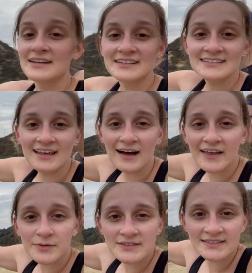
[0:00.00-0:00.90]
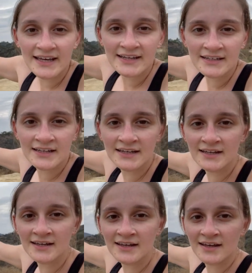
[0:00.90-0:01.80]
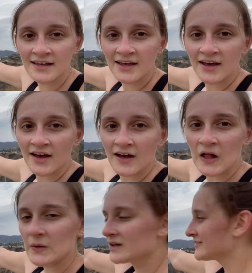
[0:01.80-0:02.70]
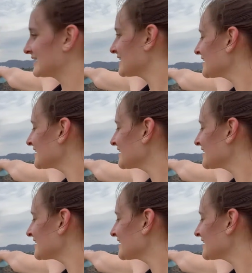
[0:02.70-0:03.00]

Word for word: it, you can see the Hollywood sign all the way over there.